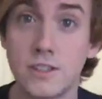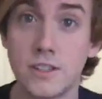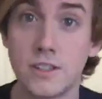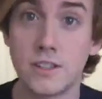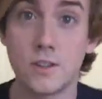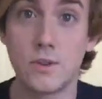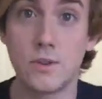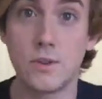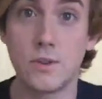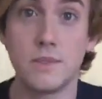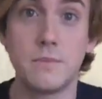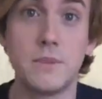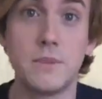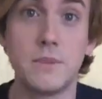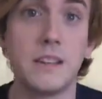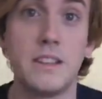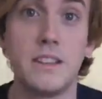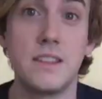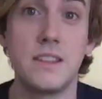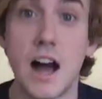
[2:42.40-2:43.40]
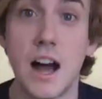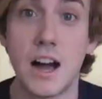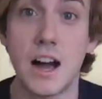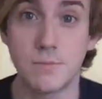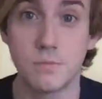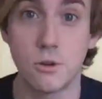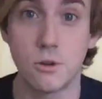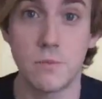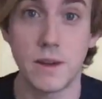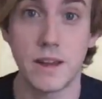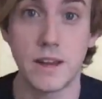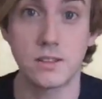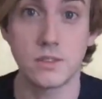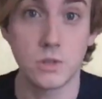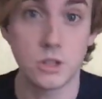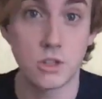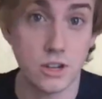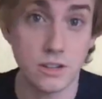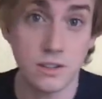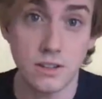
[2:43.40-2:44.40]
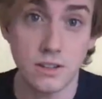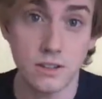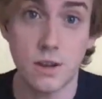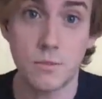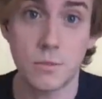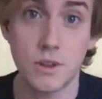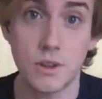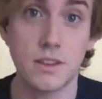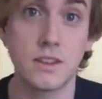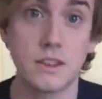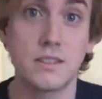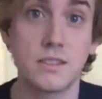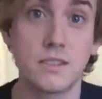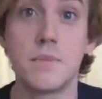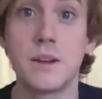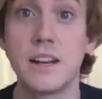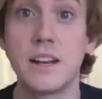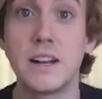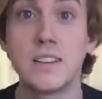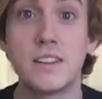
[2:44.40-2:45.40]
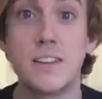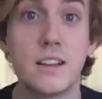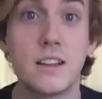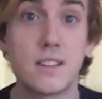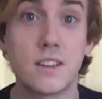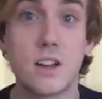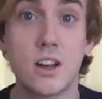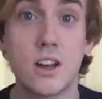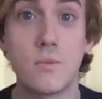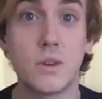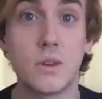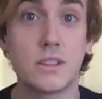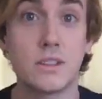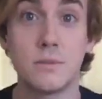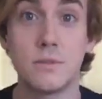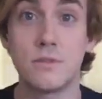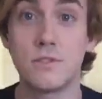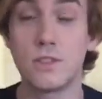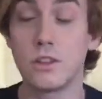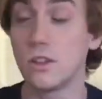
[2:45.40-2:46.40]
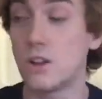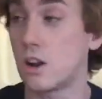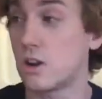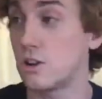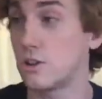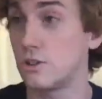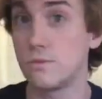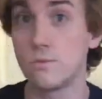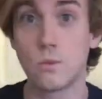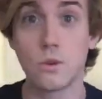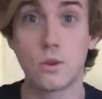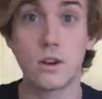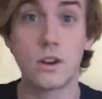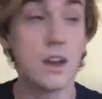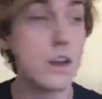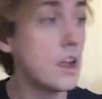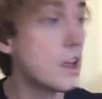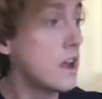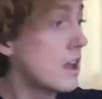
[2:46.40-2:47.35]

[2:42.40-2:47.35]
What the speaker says: is going to be the Osmo base, which doesn't come with this, but it does come with some of the larger, more